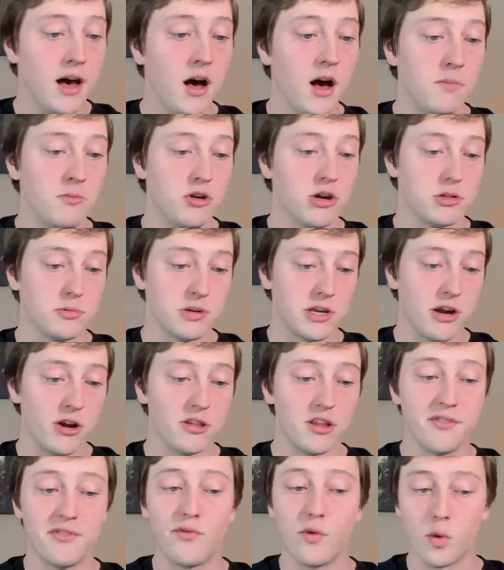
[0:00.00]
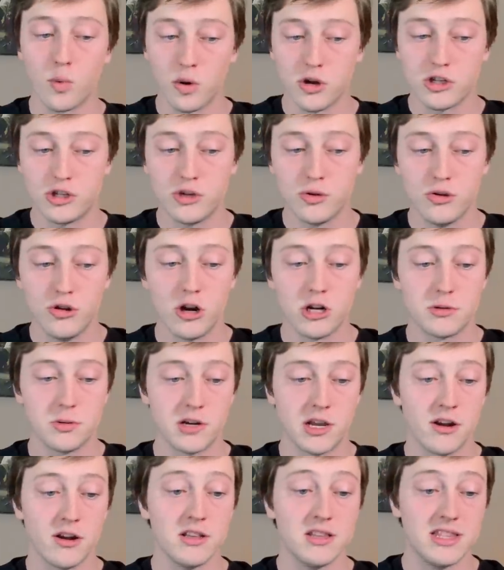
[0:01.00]
yards per carry, then 4.2 yards per
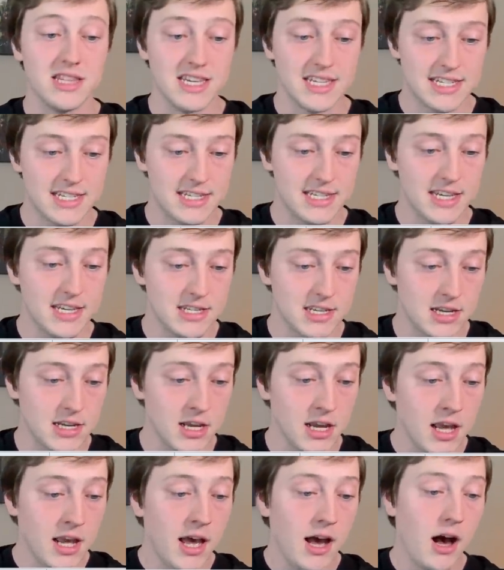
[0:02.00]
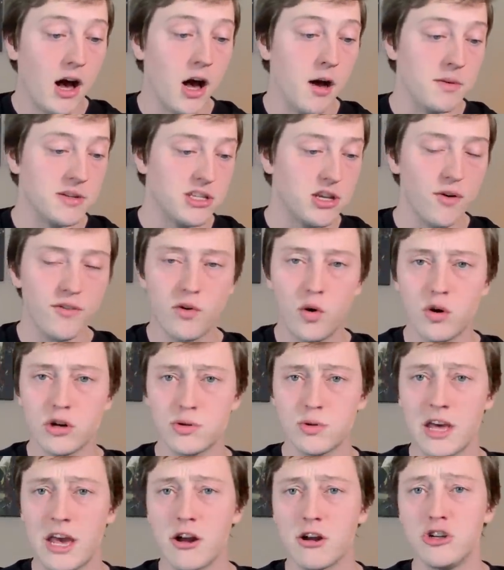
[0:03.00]
carry this season. And so of course,
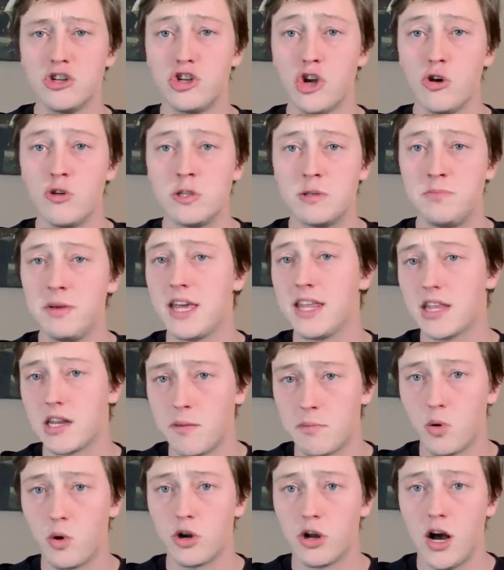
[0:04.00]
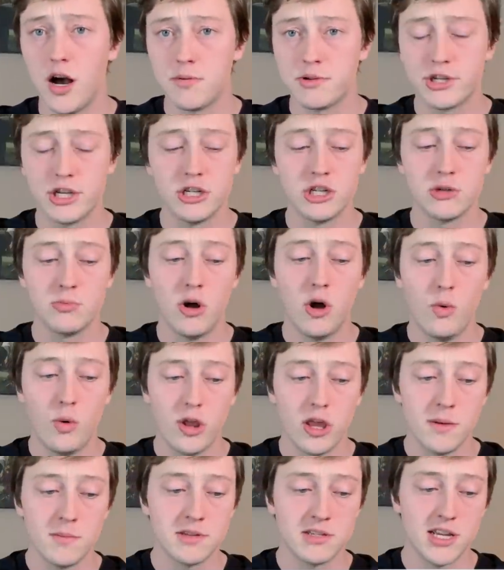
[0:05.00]
with Aaron Jones being the number one option, Jamal
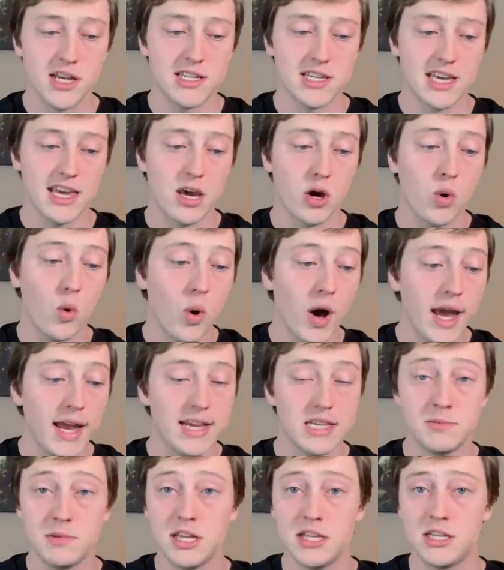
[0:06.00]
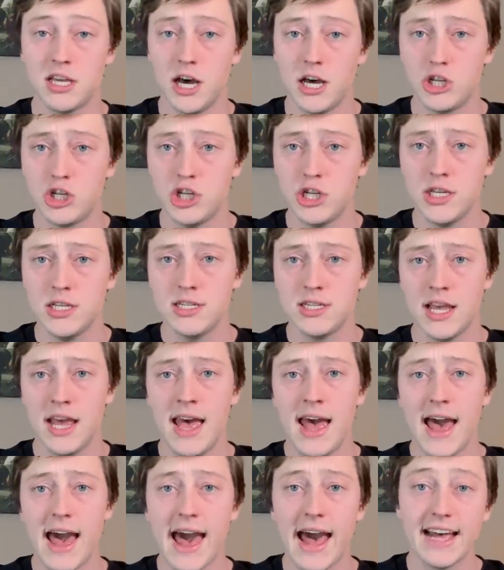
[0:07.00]
Williams doesn't get quite as many touches
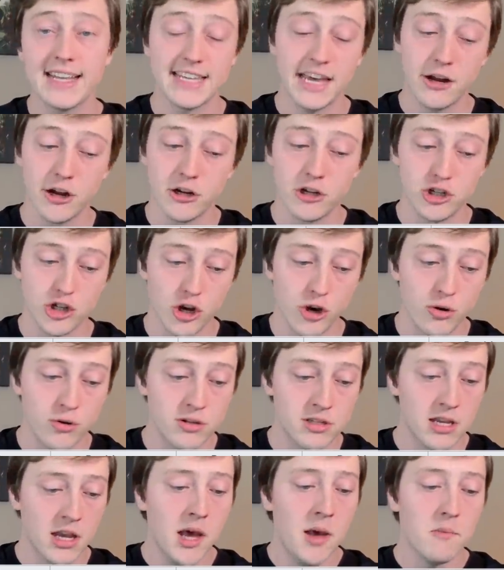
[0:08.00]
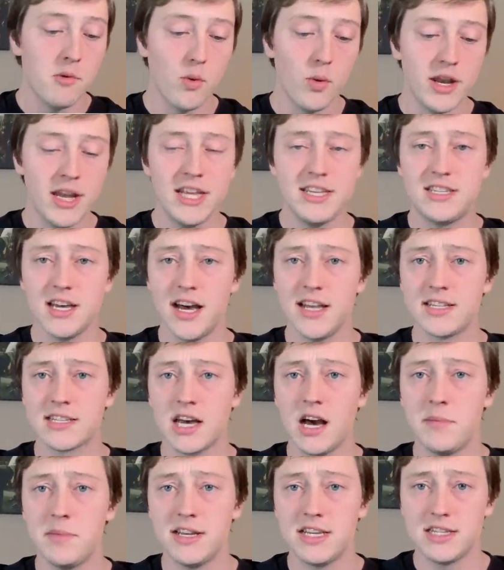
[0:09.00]
as Aaron Jones, but when he does
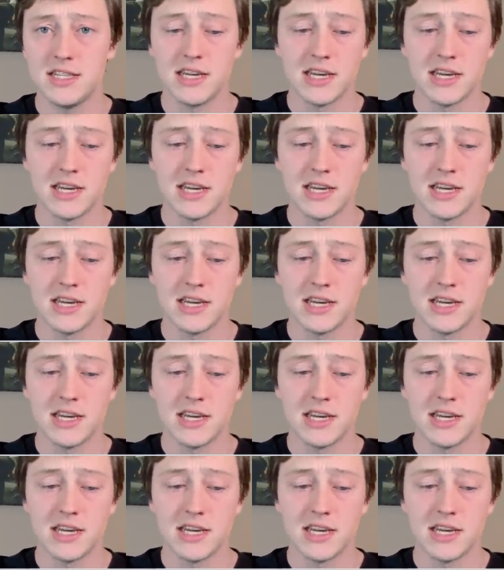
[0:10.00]
come into the